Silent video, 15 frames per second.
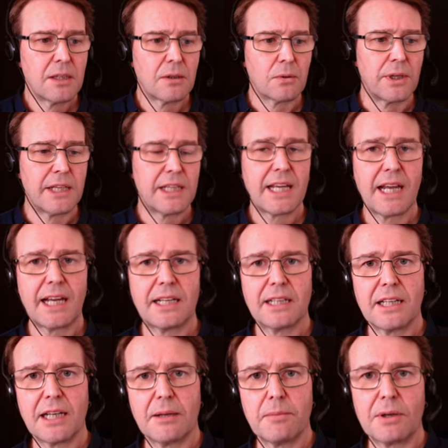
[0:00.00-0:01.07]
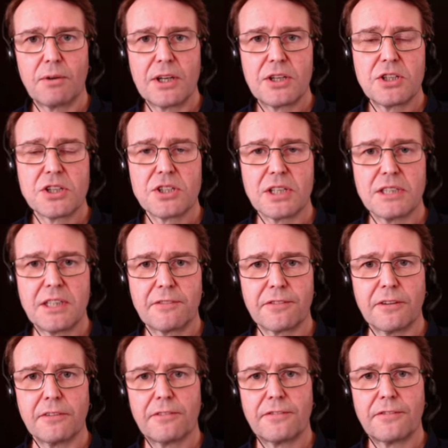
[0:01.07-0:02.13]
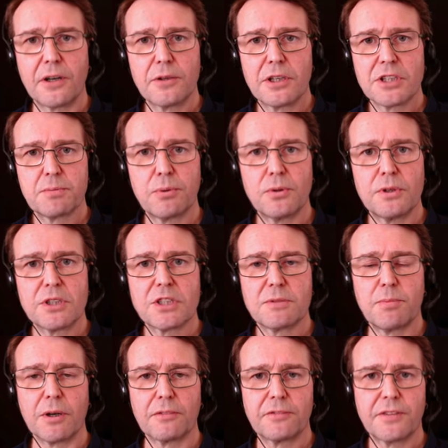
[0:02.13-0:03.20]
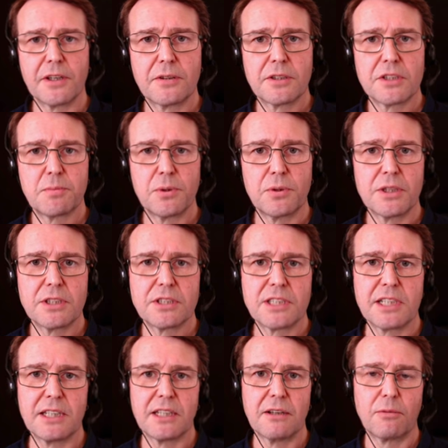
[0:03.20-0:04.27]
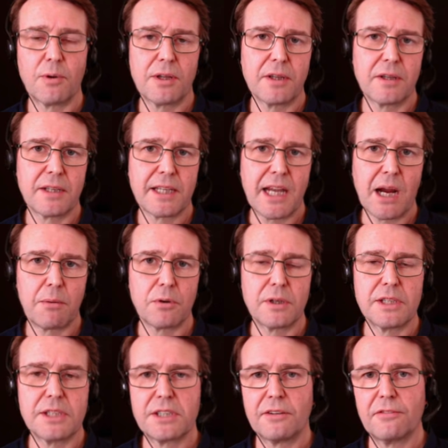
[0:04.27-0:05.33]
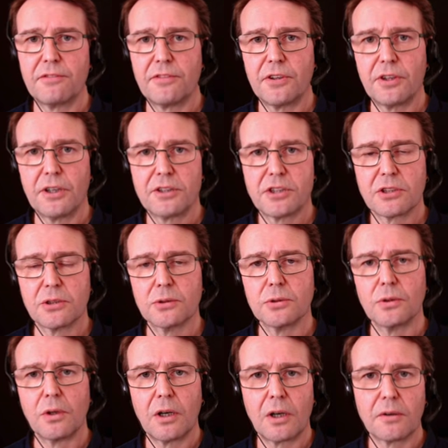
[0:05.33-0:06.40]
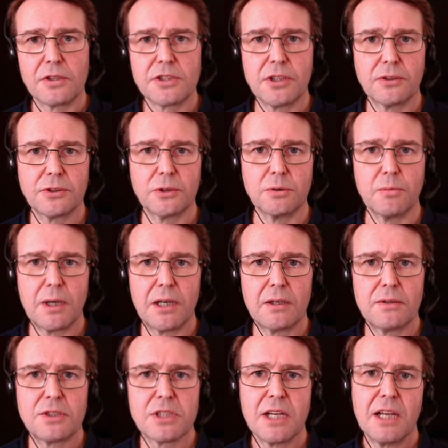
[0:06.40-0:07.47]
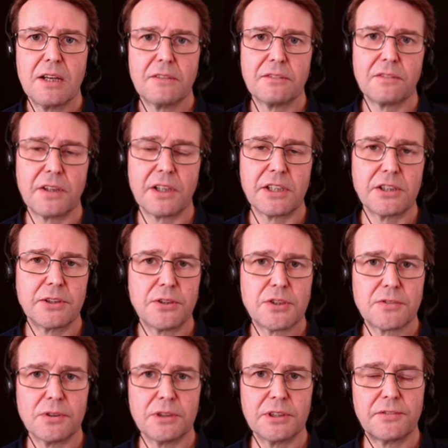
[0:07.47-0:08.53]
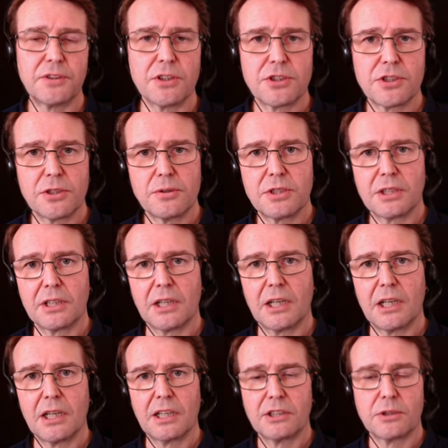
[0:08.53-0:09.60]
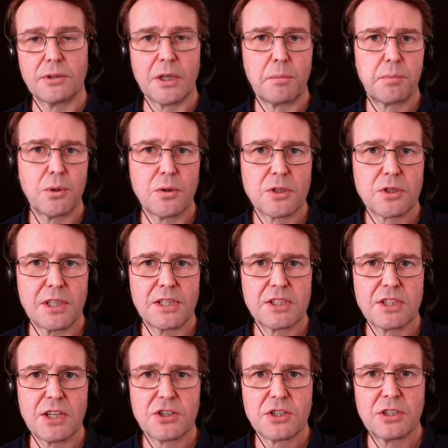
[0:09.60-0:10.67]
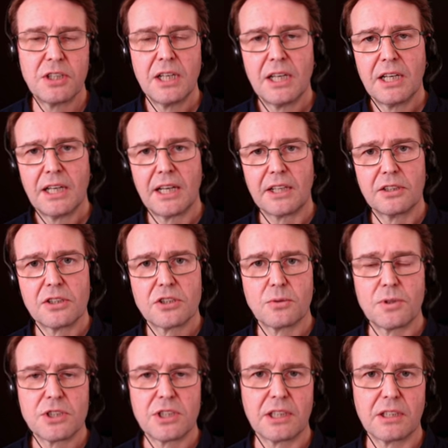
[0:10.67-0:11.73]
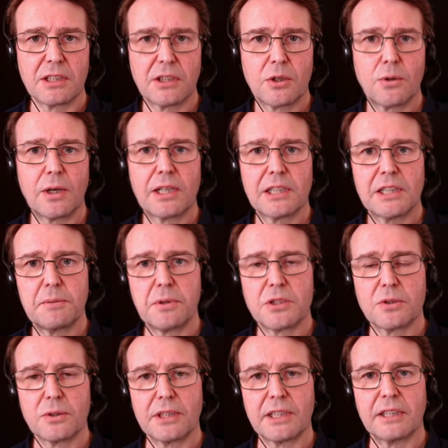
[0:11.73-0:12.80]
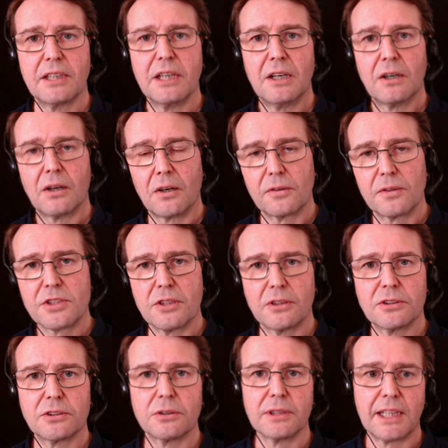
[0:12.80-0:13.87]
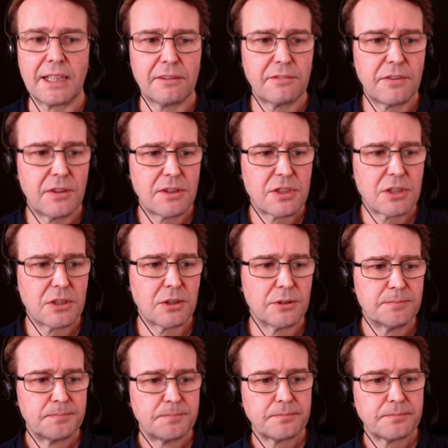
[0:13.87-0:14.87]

We can um, register different focus points, spot focus points here, uh, whether the camera is in vertical or horizontal modes. Very useful if you're shooting, uh, doing a portrait session and you're switching quickly between horizontal and vertical.